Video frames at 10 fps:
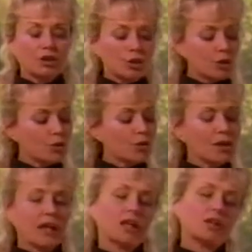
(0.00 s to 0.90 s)
do you
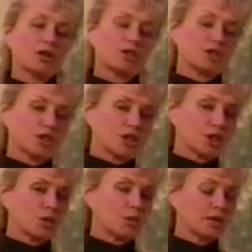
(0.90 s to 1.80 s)
think those
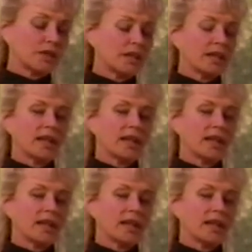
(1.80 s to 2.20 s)
children